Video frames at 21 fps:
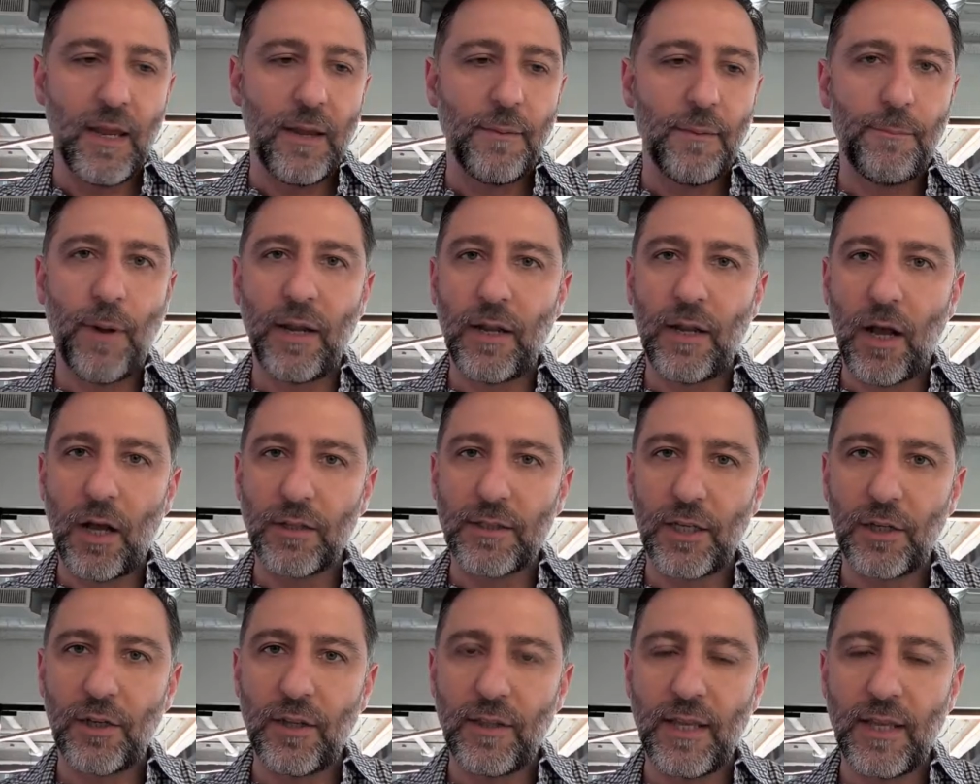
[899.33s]
But I'll
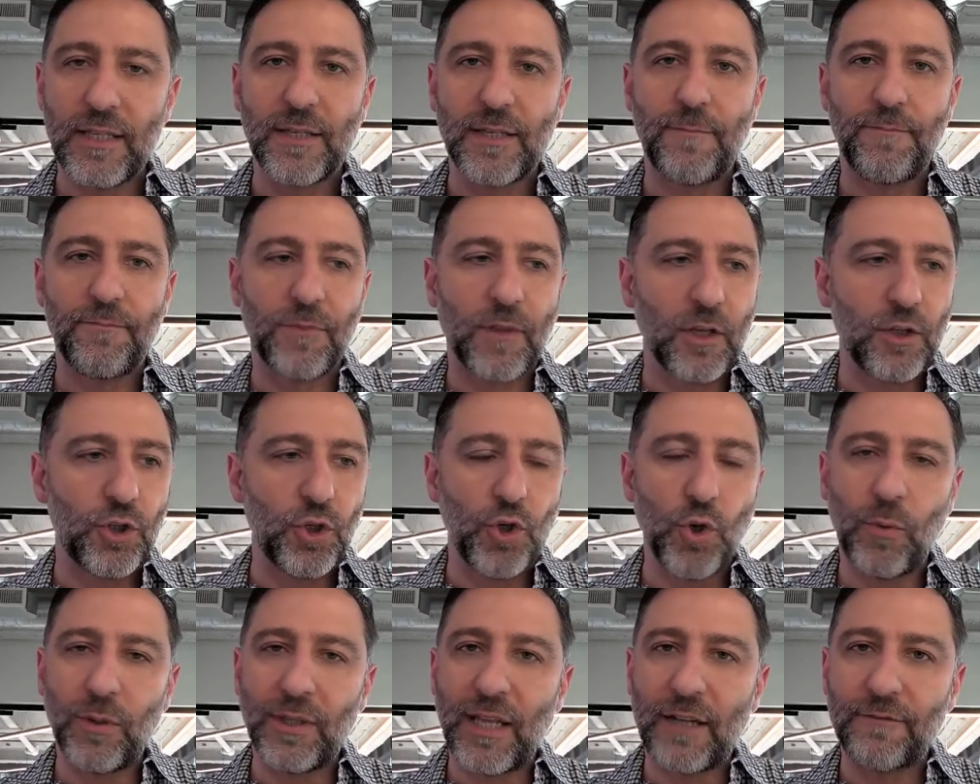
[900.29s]
tell you this, do you
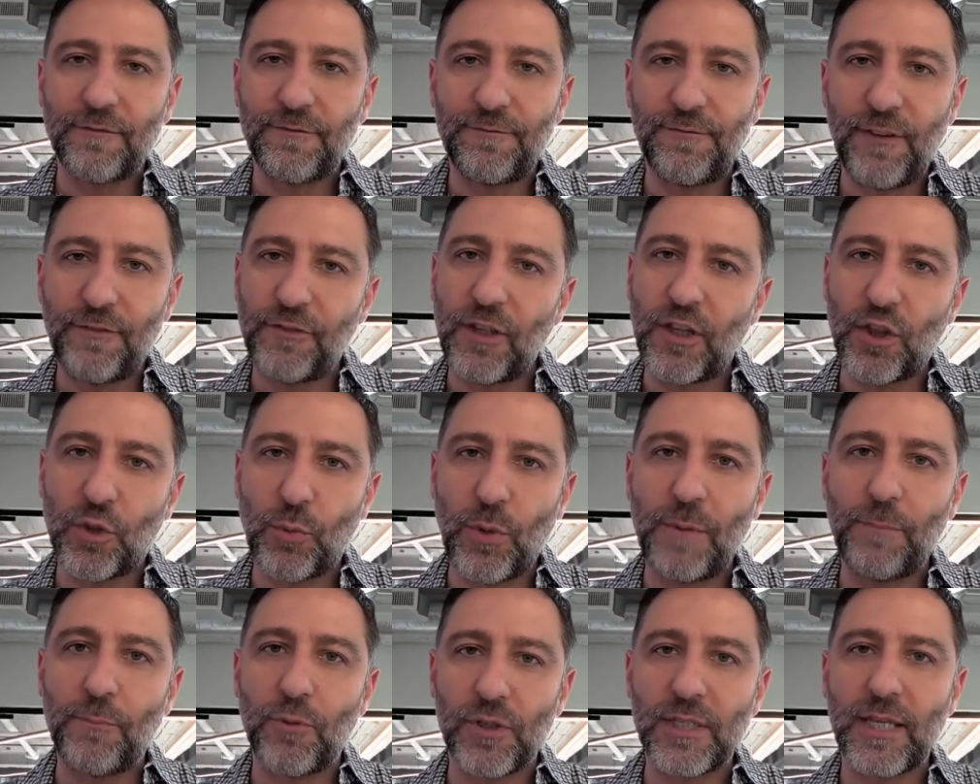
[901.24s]
know what that
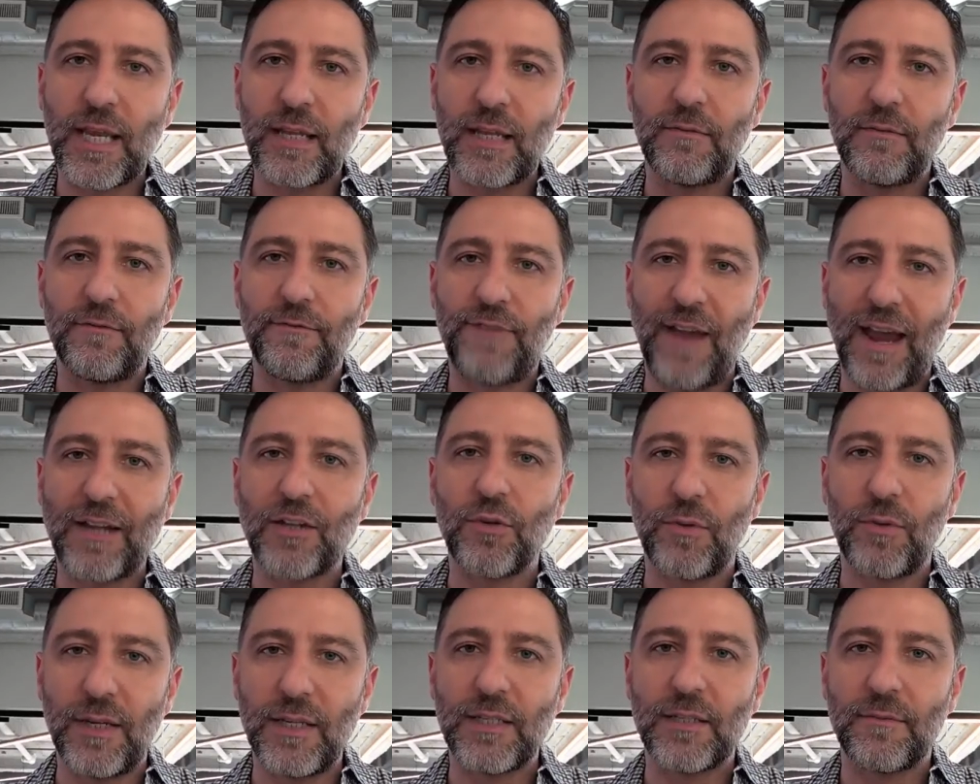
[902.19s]
53%
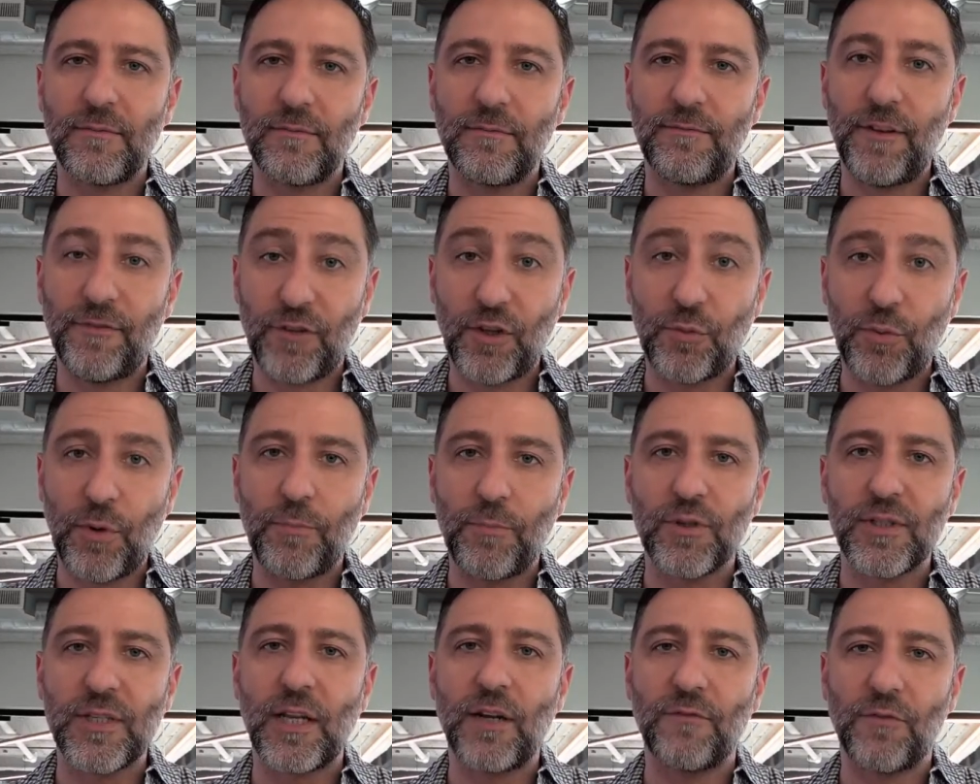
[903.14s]
factor is?
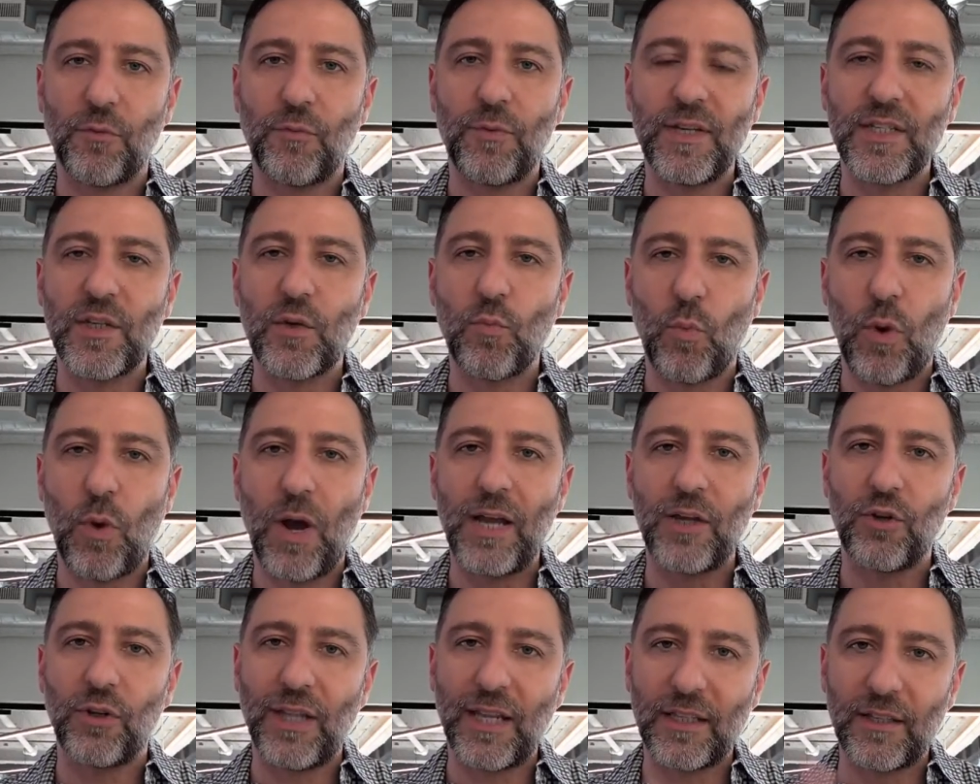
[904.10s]
53% of the reason why
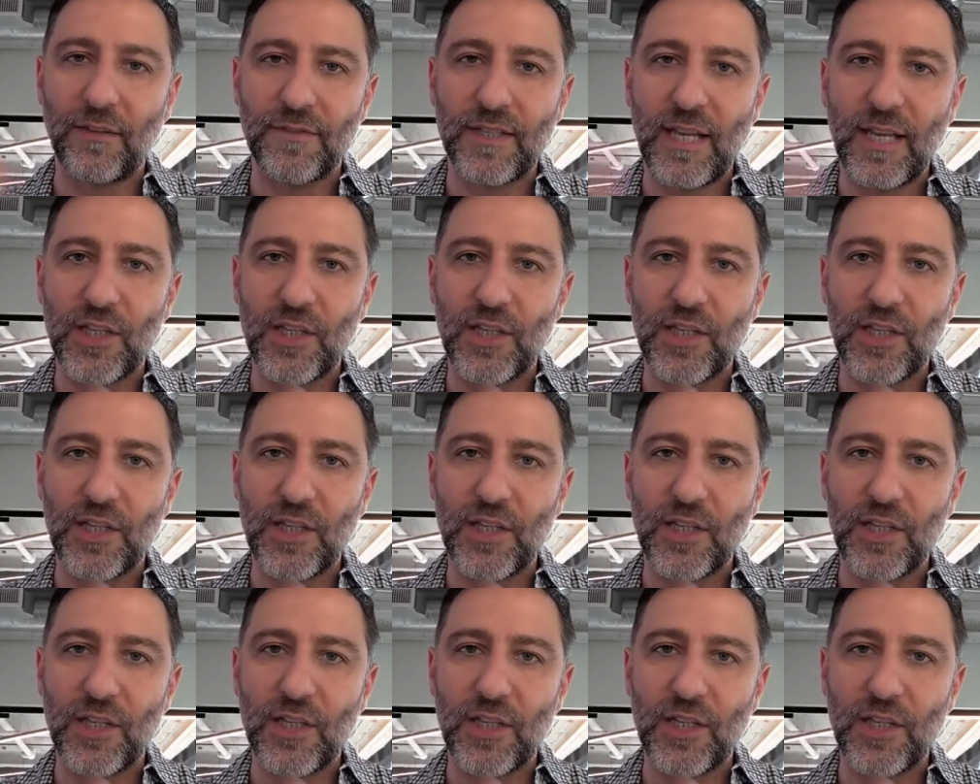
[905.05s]
your length of stay